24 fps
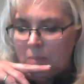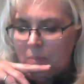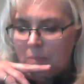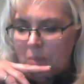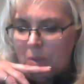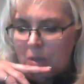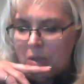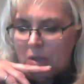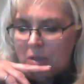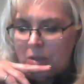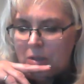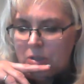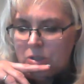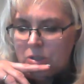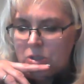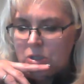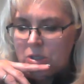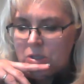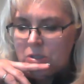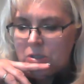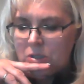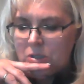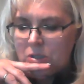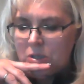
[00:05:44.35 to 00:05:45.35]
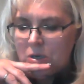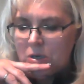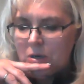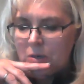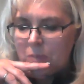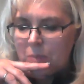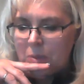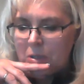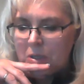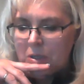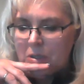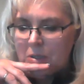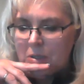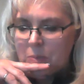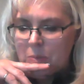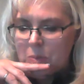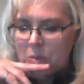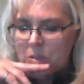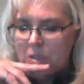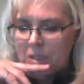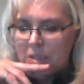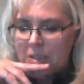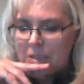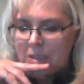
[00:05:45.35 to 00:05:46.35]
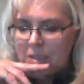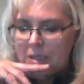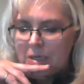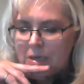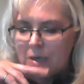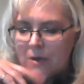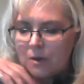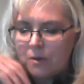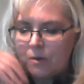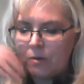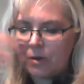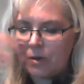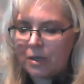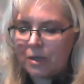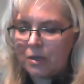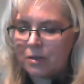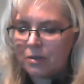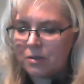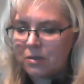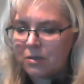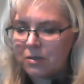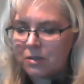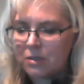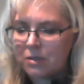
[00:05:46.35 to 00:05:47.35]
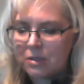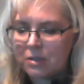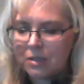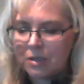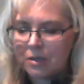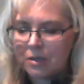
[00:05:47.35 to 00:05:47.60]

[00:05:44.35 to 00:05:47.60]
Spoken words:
but the Justice card being upside down is,